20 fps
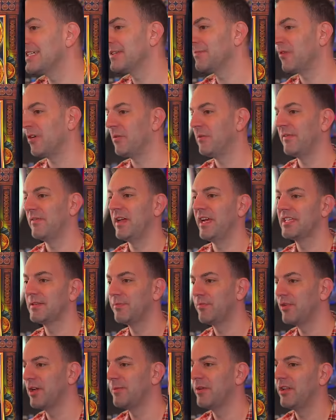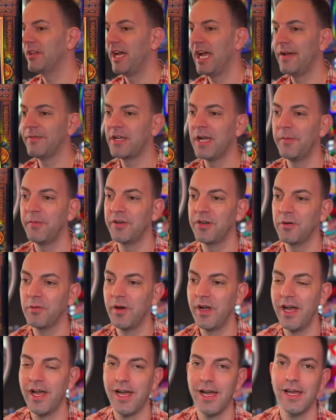tomorrow we have a nice premiere live coming your
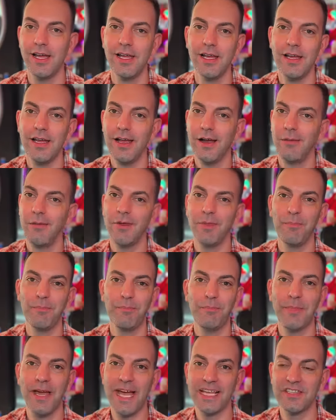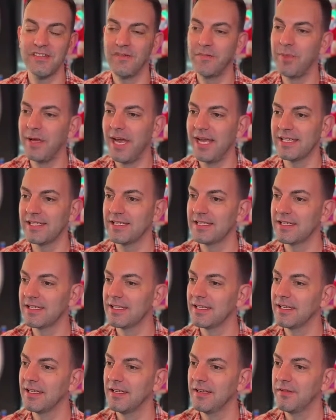way with massive bets
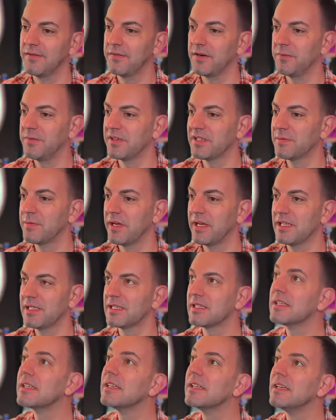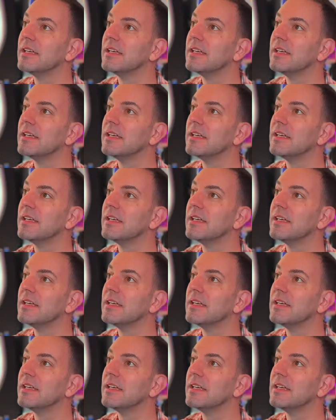from the space.